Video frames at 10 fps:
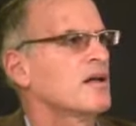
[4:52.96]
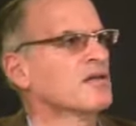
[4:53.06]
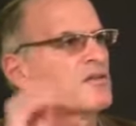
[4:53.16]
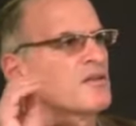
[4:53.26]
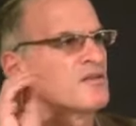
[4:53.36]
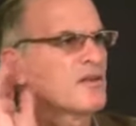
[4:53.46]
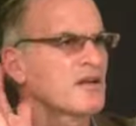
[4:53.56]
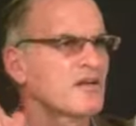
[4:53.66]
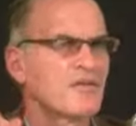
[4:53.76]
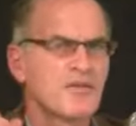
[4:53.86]
As I
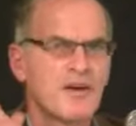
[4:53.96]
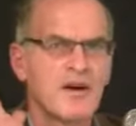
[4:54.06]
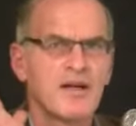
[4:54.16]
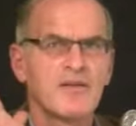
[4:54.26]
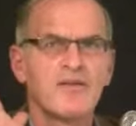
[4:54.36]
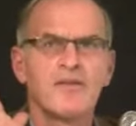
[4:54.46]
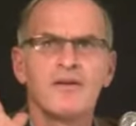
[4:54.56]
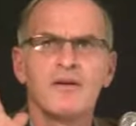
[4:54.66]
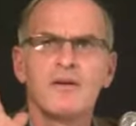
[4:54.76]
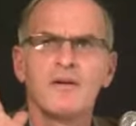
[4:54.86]
said, 5
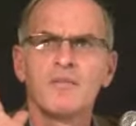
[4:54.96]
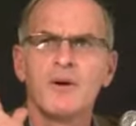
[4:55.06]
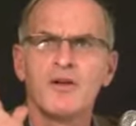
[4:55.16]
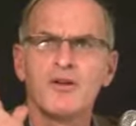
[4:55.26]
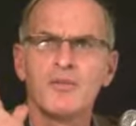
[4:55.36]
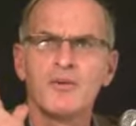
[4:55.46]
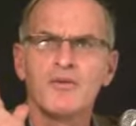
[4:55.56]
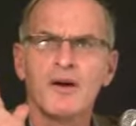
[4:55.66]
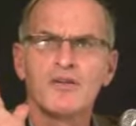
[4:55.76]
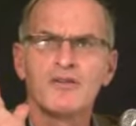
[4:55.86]
by Human
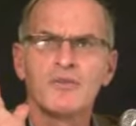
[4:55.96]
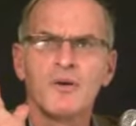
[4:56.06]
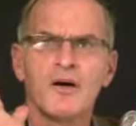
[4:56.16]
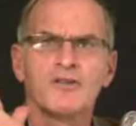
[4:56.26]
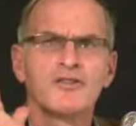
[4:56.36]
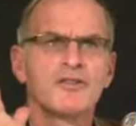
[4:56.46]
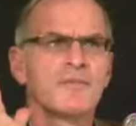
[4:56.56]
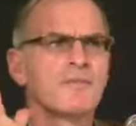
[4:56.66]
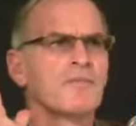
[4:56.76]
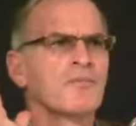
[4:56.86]
Rights Watch,
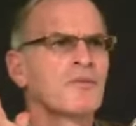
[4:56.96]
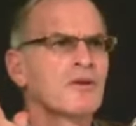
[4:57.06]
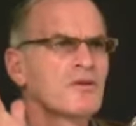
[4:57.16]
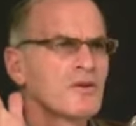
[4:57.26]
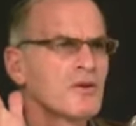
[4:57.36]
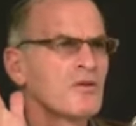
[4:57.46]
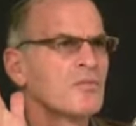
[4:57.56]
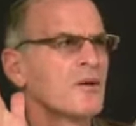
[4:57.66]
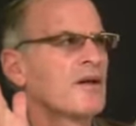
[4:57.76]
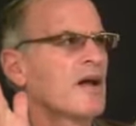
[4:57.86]

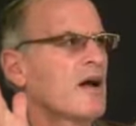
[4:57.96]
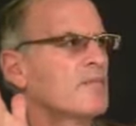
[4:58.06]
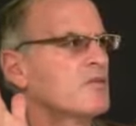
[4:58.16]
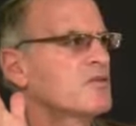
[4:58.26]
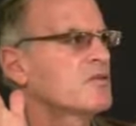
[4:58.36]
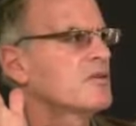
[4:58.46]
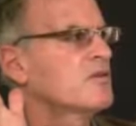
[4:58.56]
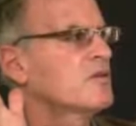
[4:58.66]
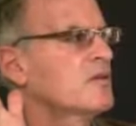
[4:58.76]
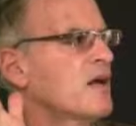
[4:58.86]
2 by Amnesty
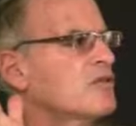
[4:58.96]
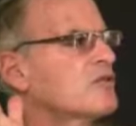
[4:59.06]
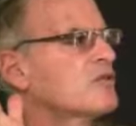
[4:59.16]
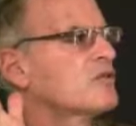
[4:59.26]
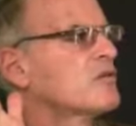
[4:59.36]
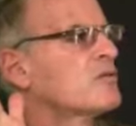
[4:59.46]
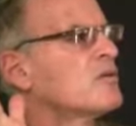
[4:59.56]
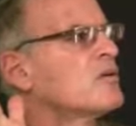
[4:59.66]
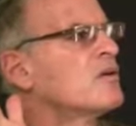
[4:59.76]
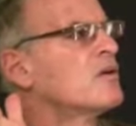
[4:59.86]
International,
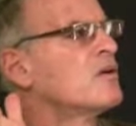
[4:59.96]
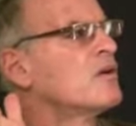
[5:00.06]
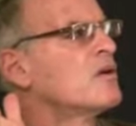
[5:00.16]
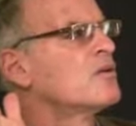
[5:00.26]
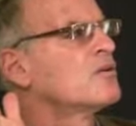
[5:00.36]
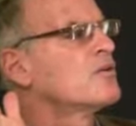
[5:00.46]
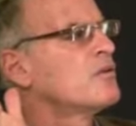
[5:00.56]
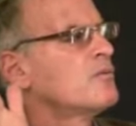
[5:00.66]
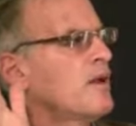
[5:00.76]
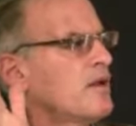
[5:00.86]

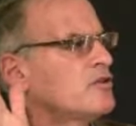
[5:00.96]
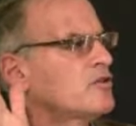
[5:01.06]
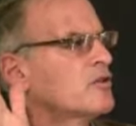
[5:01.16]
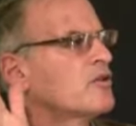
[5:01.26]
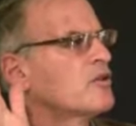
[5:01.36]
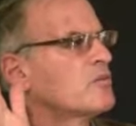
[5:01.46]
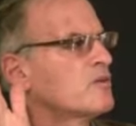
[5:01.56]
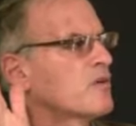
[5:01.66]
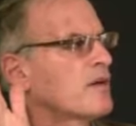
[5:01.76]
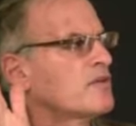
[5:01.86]
two major
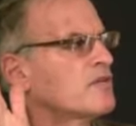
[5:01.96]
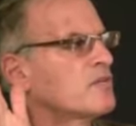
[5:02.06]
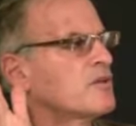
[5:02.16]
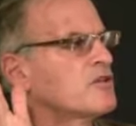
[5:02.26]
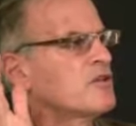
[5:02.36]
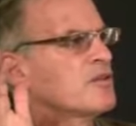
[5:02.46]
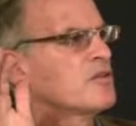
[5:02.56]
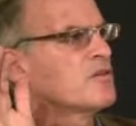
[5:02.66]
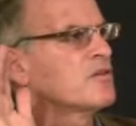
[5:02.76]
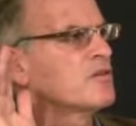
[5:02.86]
human rights
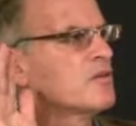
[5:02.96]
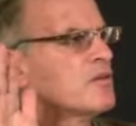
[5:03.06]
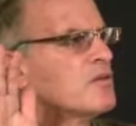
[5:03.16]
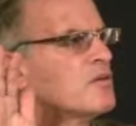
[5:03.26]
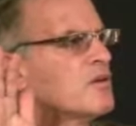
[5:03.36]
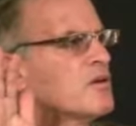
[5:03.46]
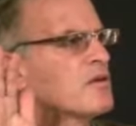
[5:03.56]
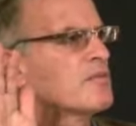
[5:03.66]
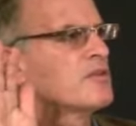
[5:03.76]
missions, the Dugard